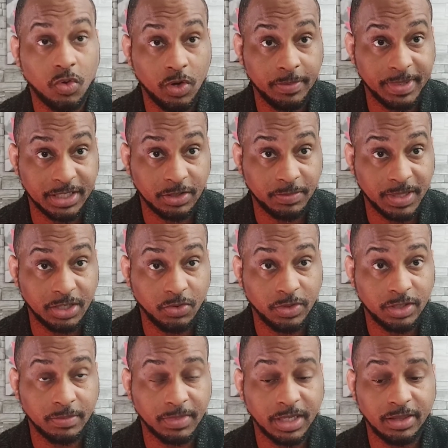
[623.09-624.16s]
Coinbase has been
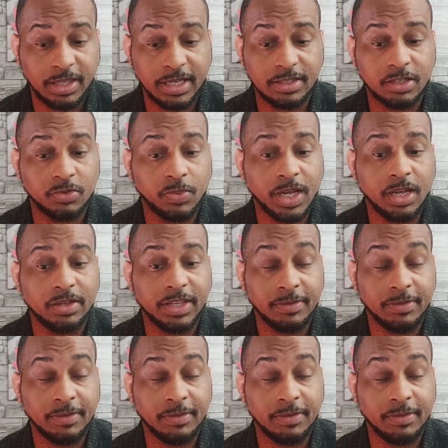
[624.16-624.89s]
doing some good things as well.